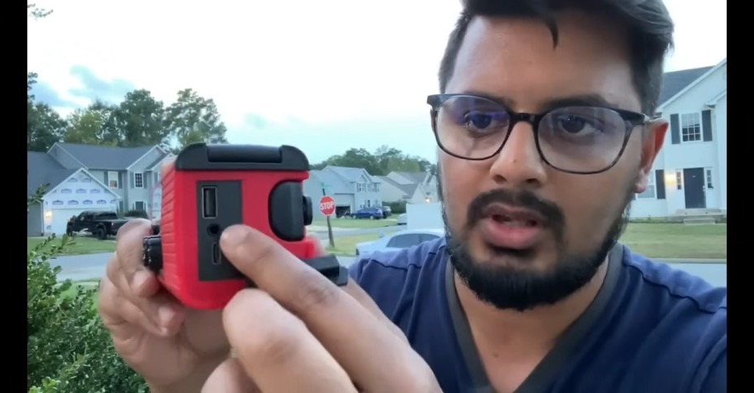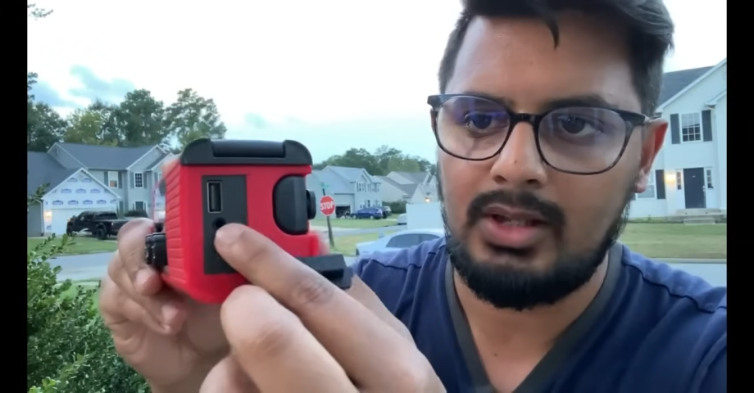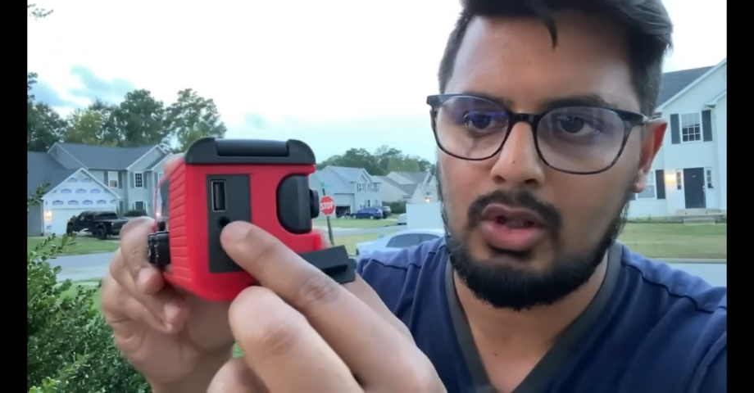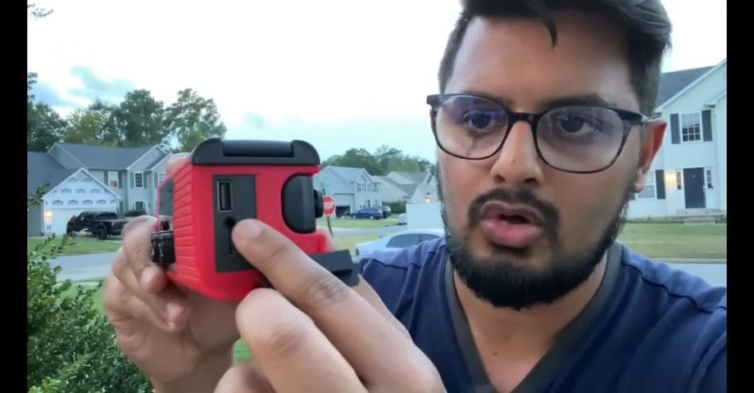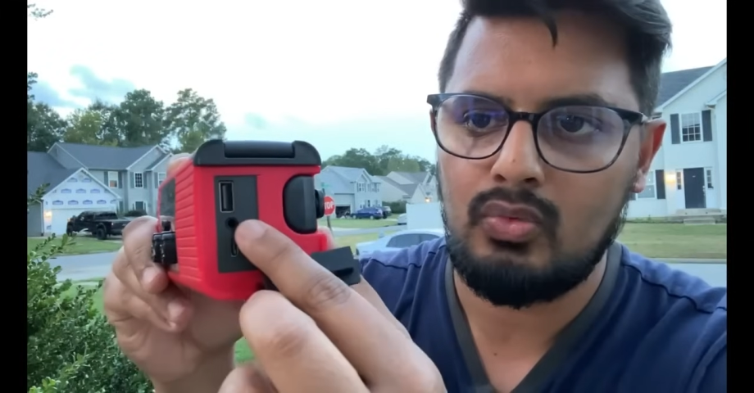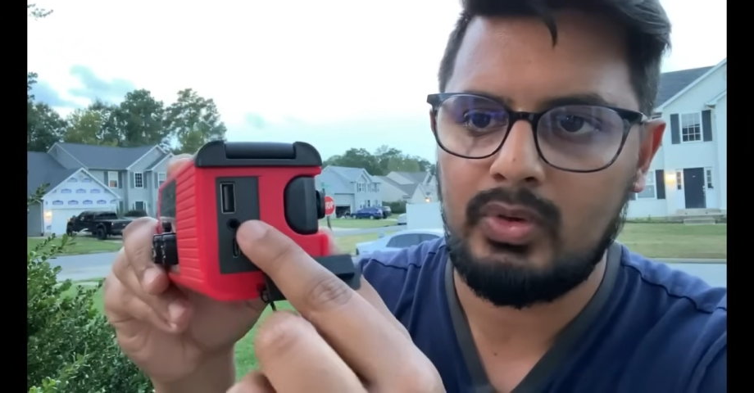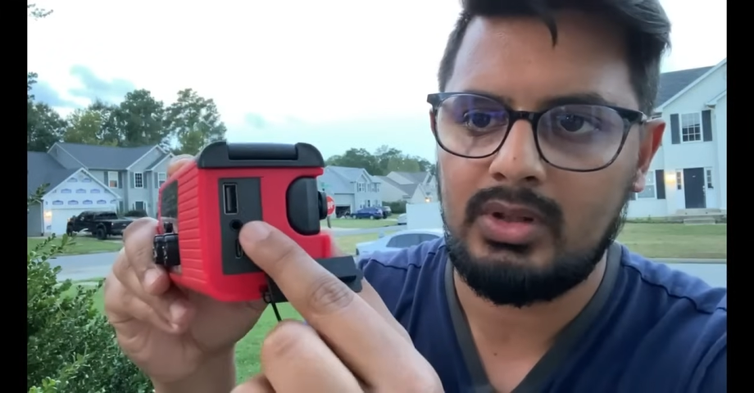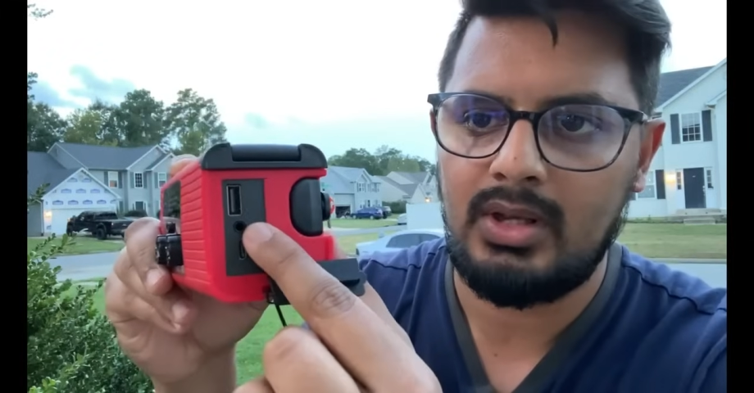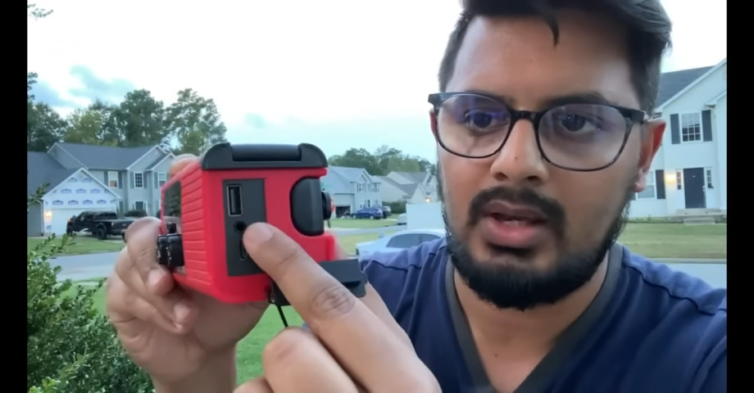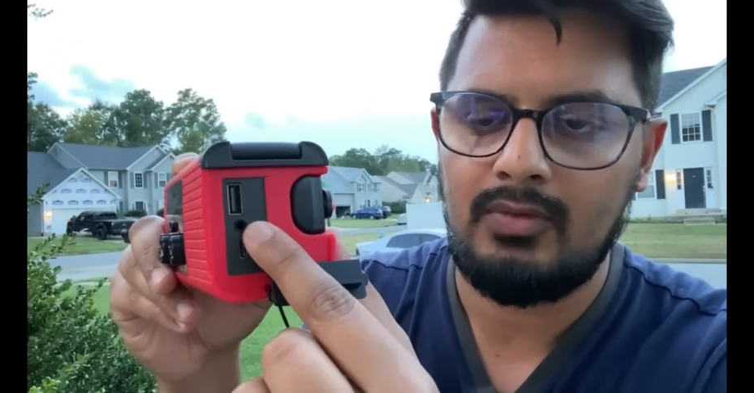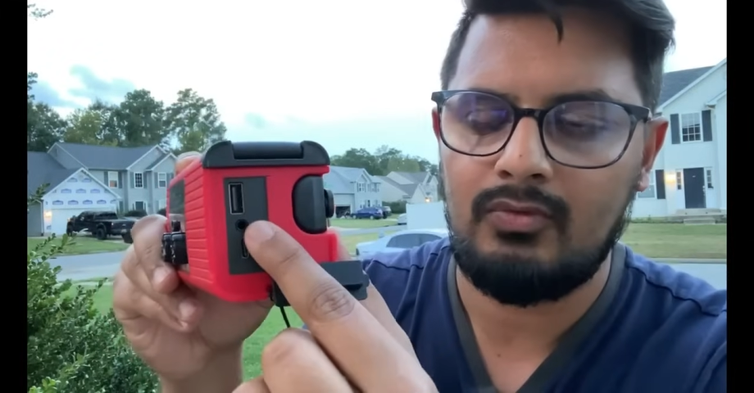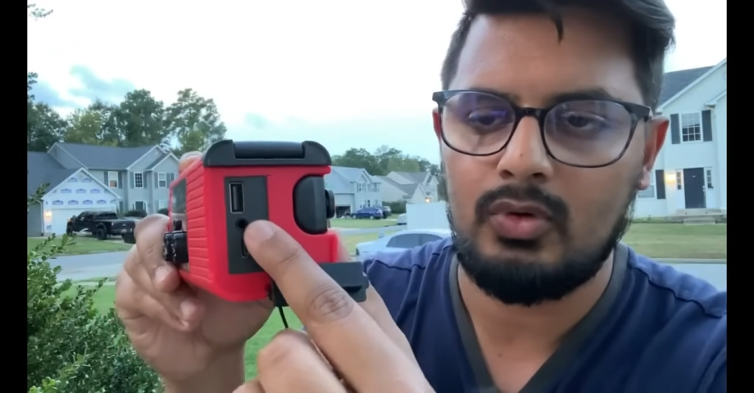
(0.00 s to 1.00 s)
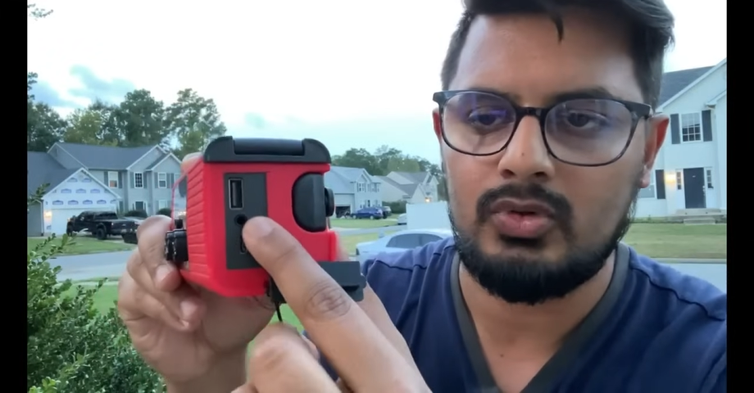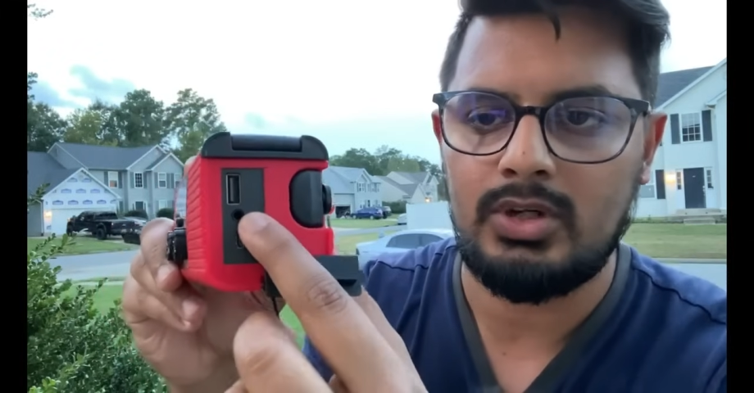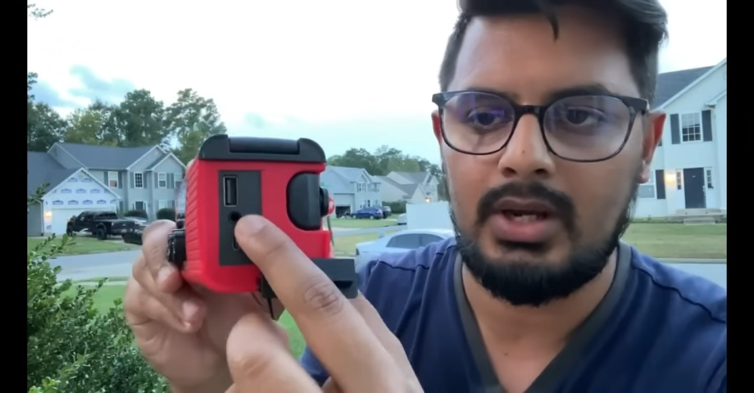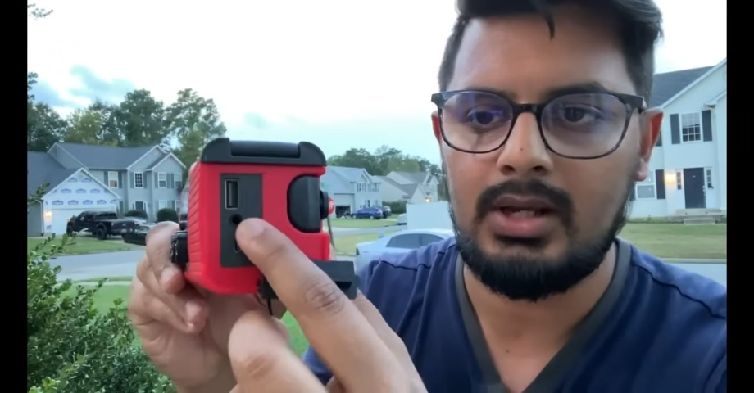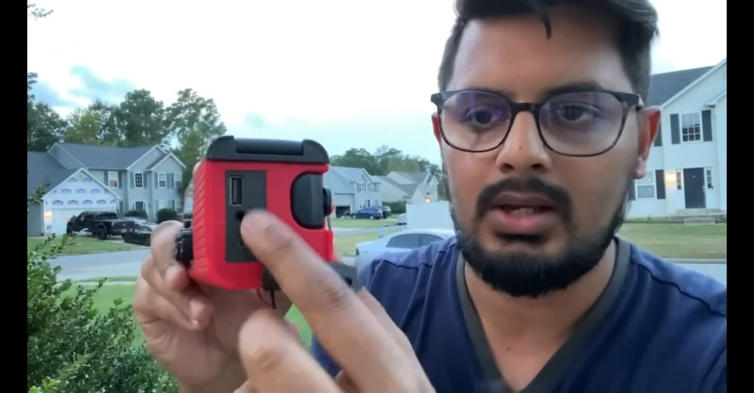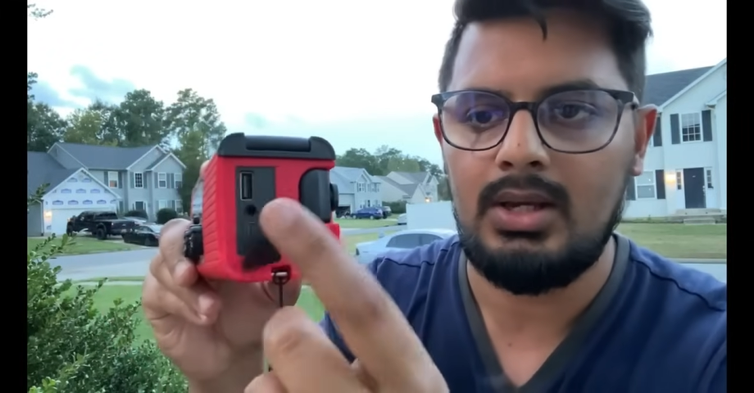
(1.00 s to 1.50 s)
along with the headphone
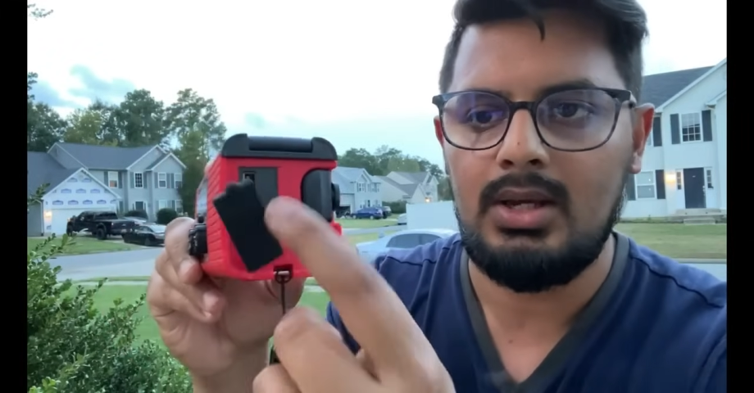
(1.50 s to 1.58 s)
jack